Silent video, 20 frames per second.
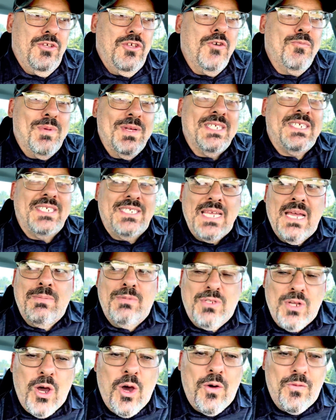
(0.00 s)
been
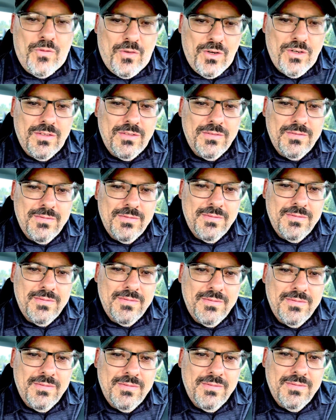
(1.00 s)
stepped over,
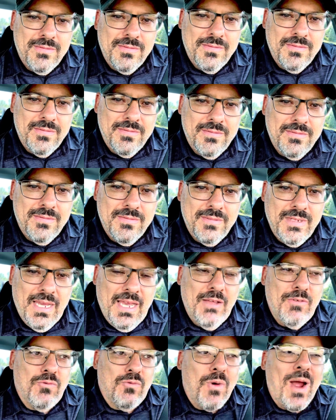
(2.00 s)

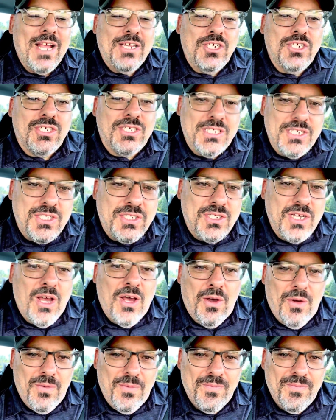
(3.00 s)
and righteously
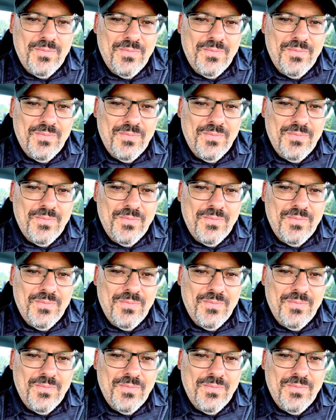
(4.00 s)
so.